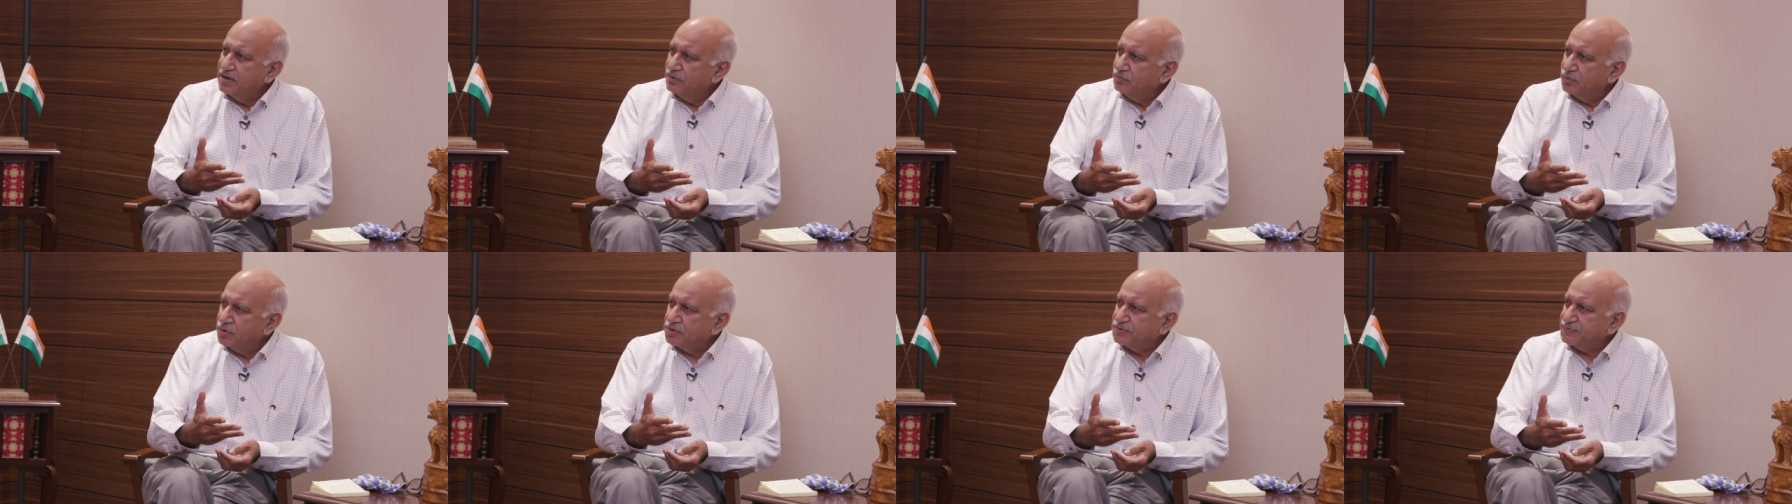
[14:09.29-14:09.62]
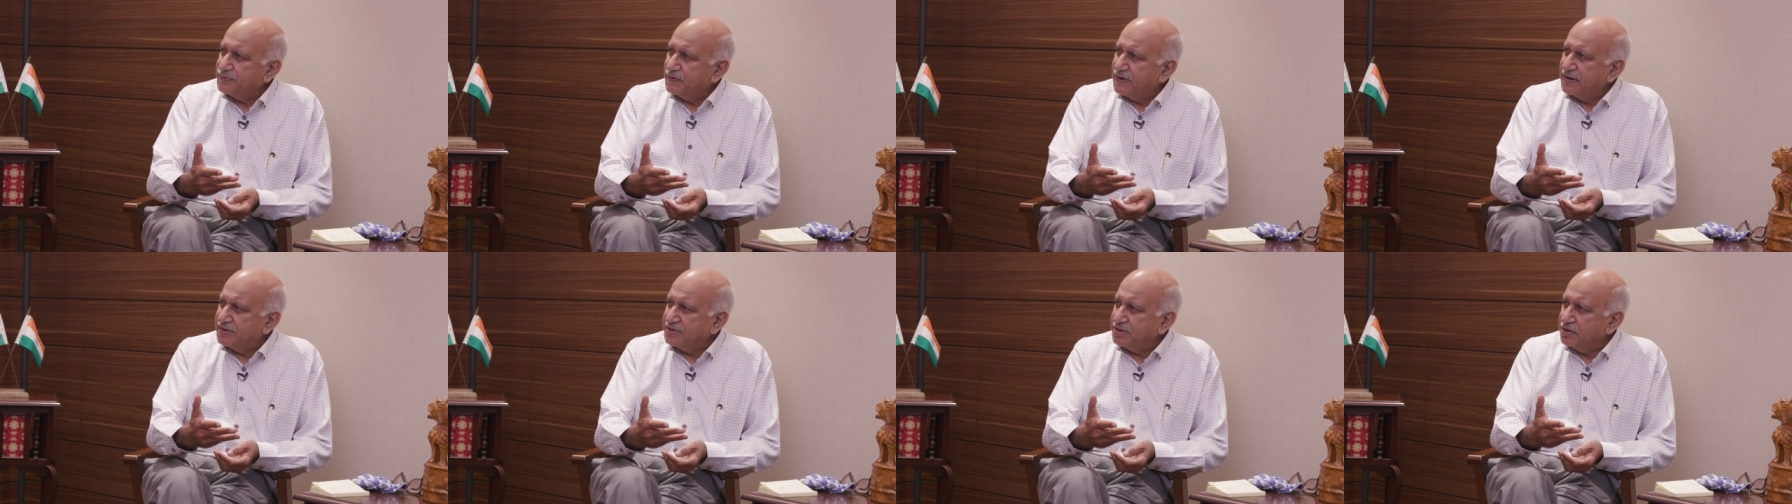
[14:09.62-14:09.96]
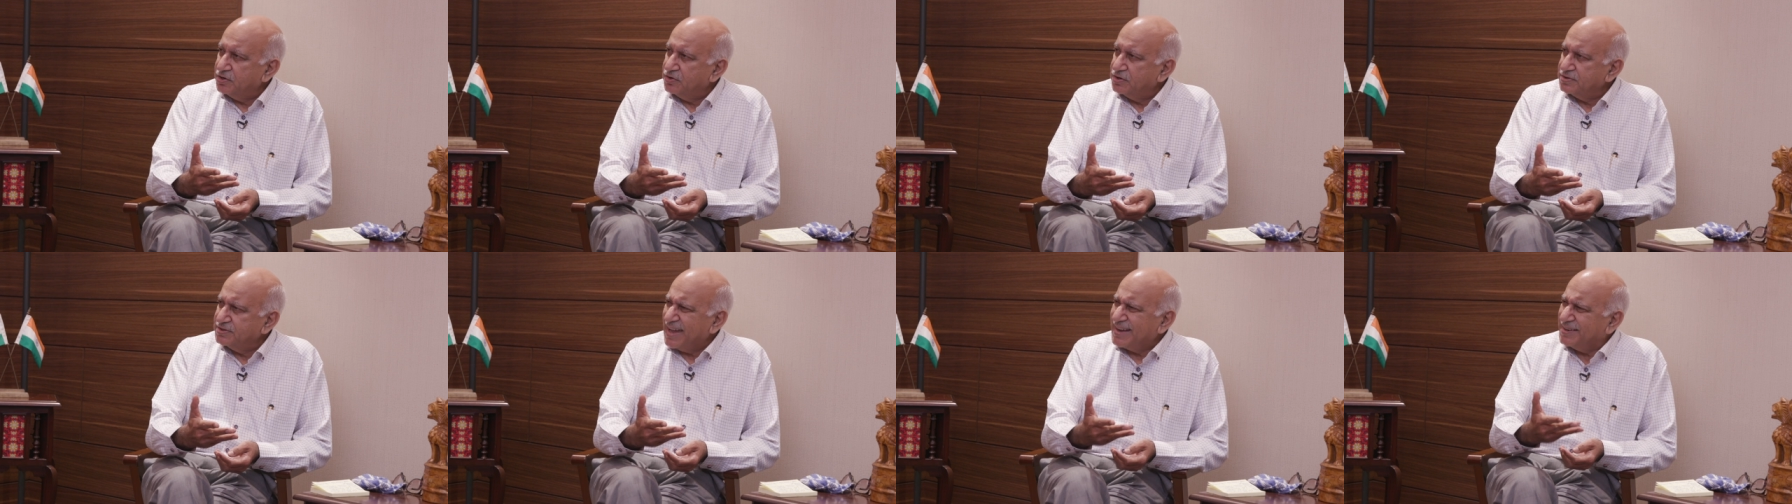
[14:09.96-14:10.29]
was fighting
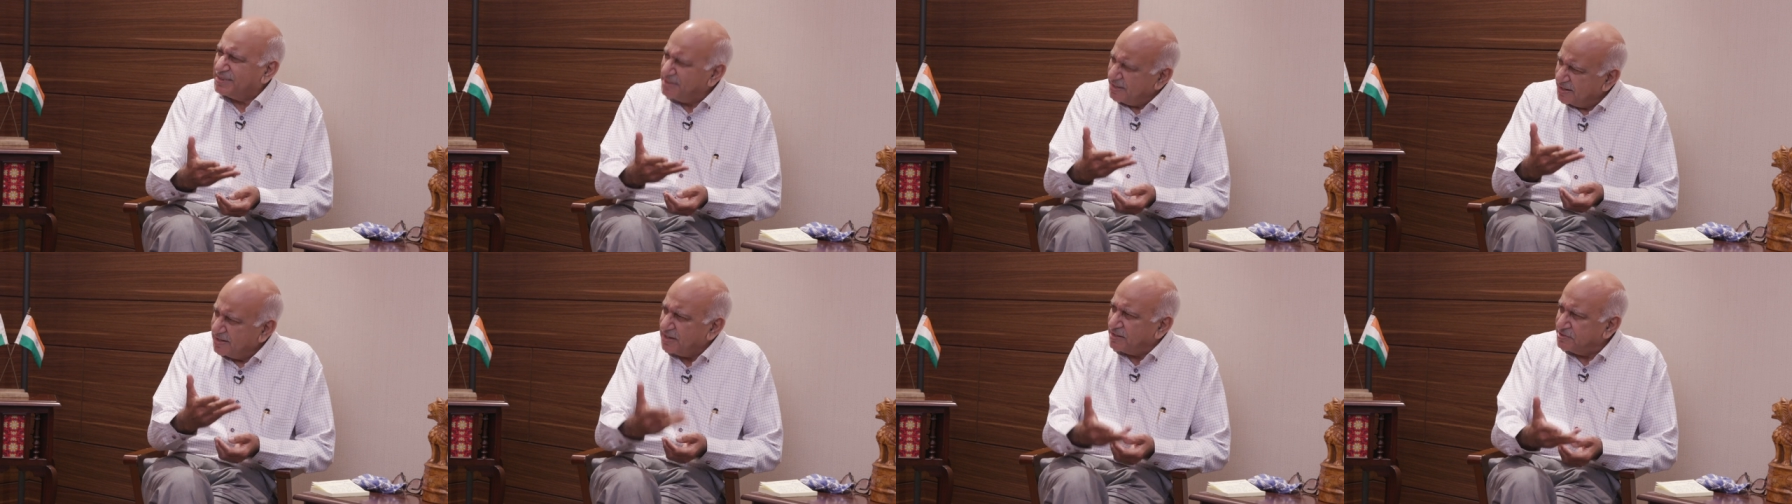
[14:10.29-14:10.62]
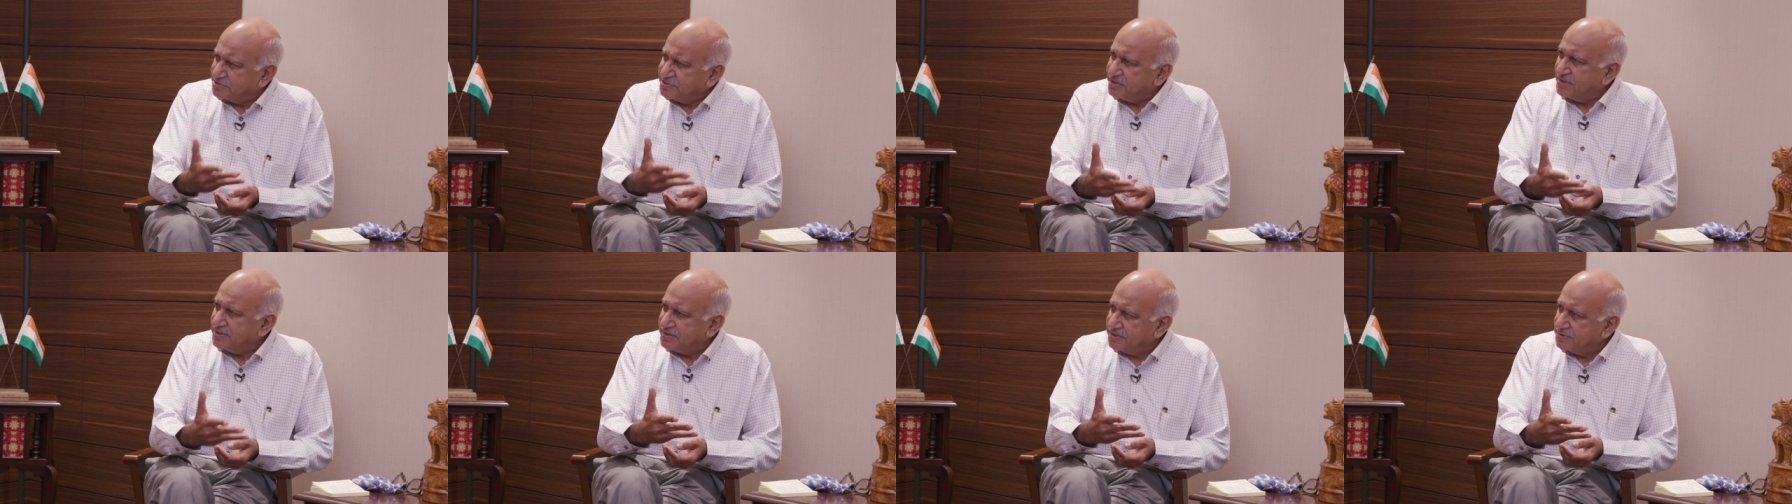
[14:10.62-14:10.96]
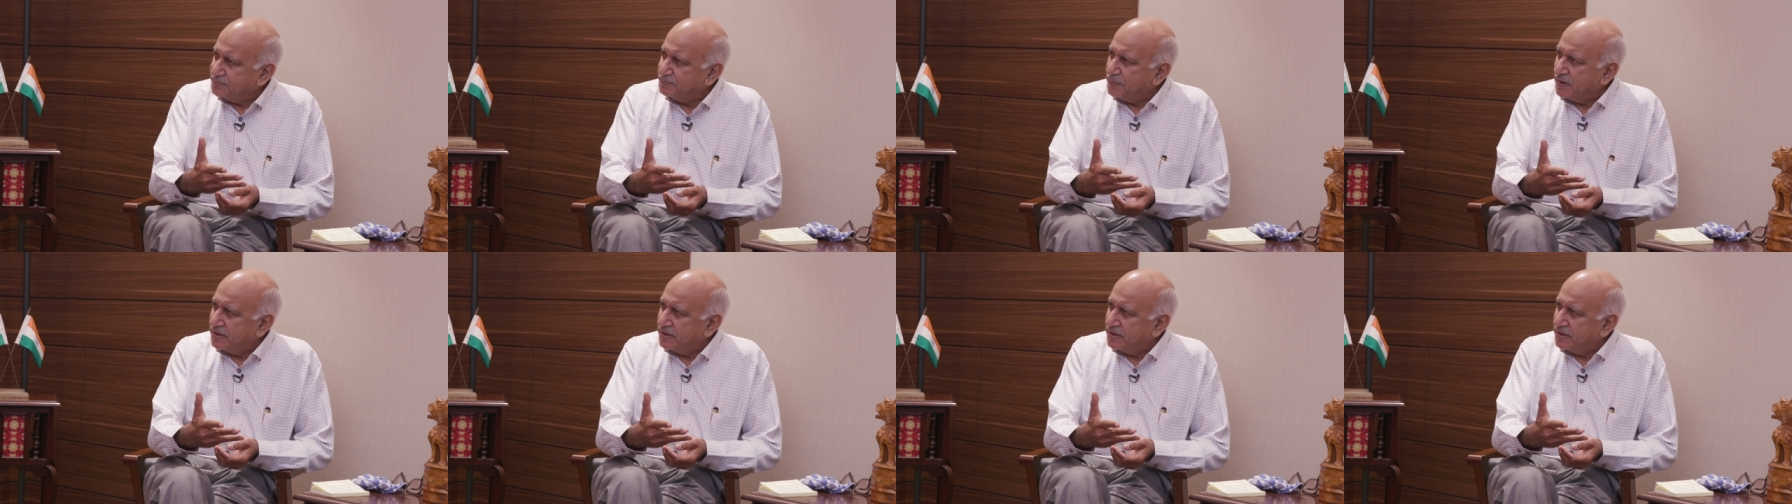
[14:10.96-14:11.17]
on the agriculturalist